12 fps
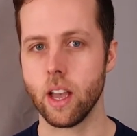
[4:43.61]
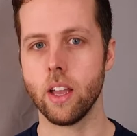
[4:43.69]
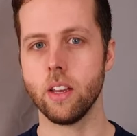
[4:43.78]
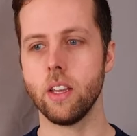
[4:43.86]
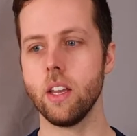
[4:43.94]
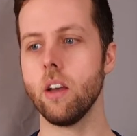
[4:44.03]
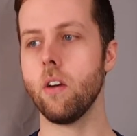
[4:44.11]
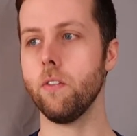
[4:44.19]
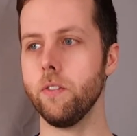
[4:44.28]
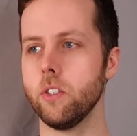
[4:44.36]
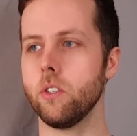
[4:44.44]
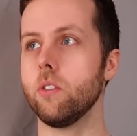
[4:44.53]
And it
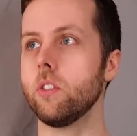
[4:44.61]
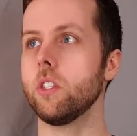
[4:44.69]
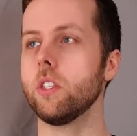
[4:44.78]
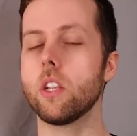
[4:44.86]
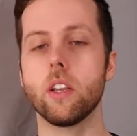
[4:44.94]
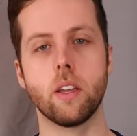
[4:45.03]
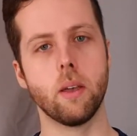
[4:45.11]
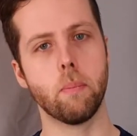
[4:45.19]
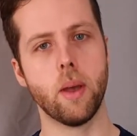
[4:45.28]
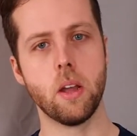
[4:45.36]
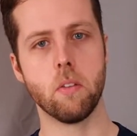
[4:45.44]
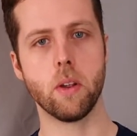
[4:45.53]
offers not just like
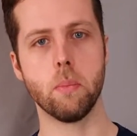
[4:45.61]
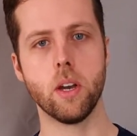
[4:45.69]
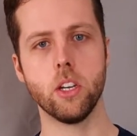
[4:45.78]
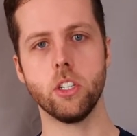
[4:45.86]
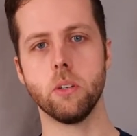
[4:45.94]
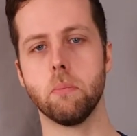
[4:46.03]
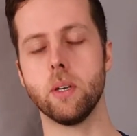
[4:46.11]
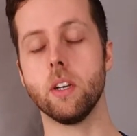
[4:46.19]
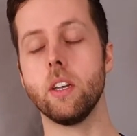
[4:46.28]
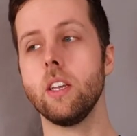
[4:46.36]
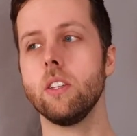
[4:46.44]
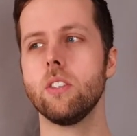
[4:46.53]
better immersion,
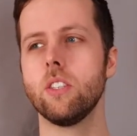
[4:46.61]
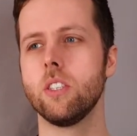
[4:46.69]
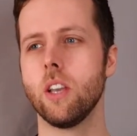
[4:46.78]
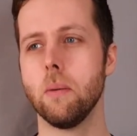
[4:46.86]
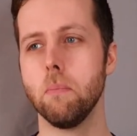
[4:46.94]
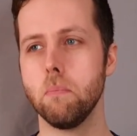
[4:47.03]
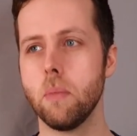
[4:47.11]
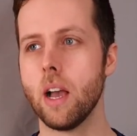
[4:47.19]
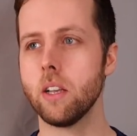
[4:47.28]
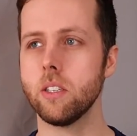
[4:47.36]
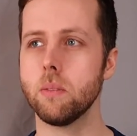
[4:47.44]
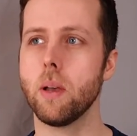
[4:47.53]
but in some
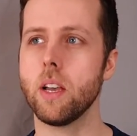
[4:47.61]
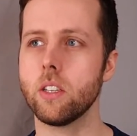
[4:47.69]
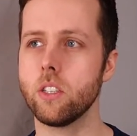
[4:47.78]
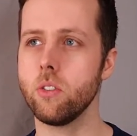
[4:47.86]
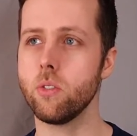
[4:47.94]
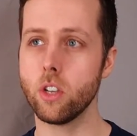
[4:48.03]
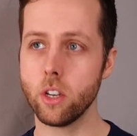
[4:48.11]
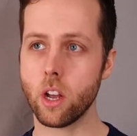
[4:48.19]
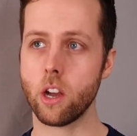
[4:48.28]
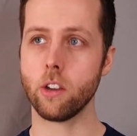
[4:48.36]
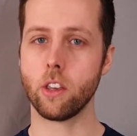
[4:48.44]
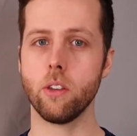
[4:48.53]
aspects you could
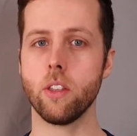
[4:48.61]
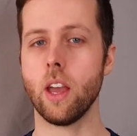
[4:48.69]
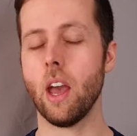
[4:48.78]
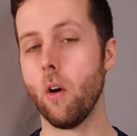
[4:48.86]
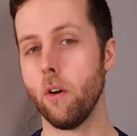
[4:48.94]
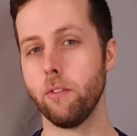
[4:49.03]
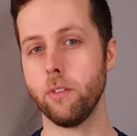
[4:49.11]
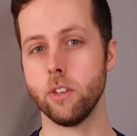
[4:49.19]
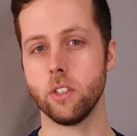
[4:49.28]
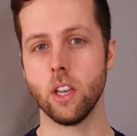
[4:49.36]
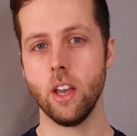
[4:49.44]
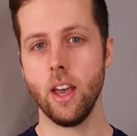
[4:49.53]
argue that it offers